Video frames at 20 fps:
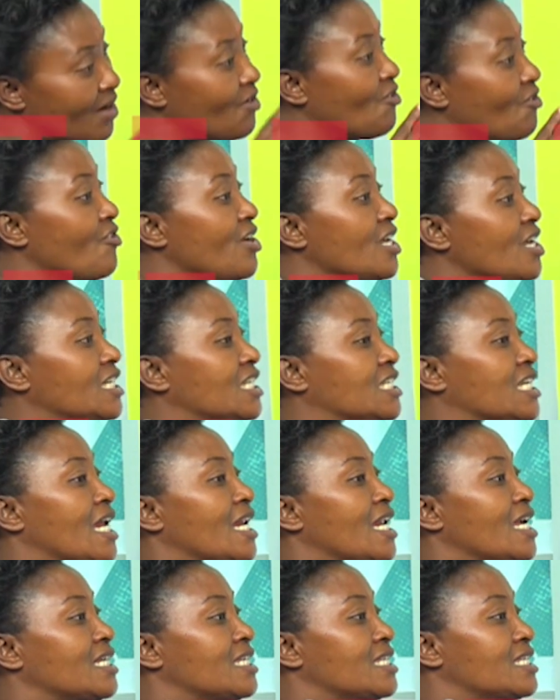even reached
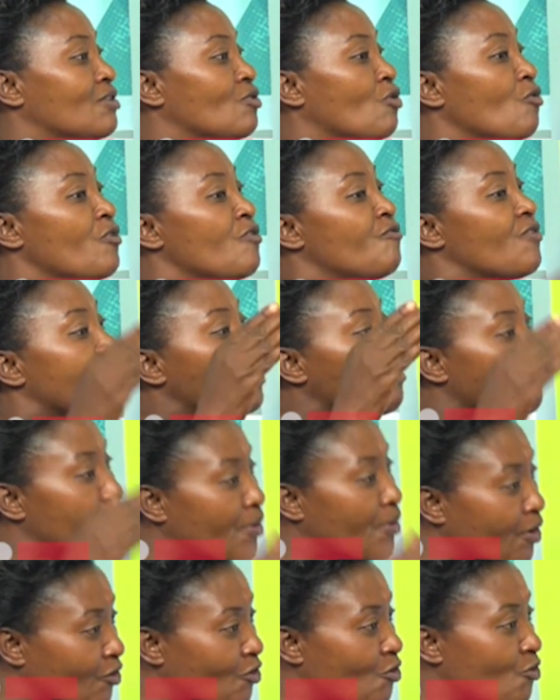an extent of even
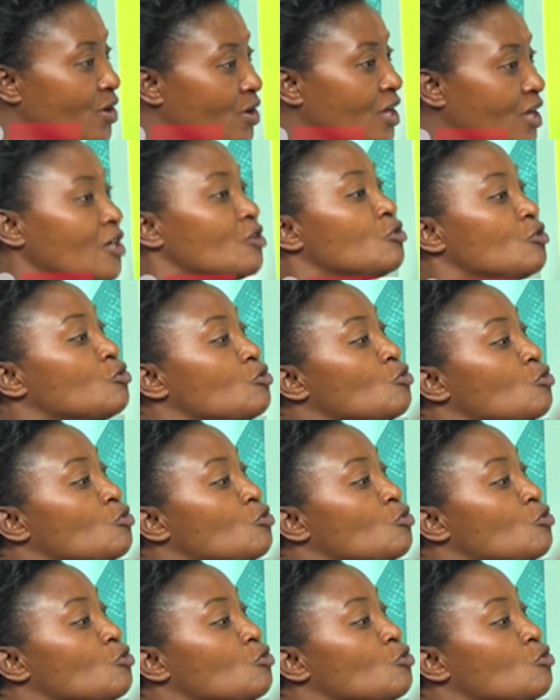borrowing to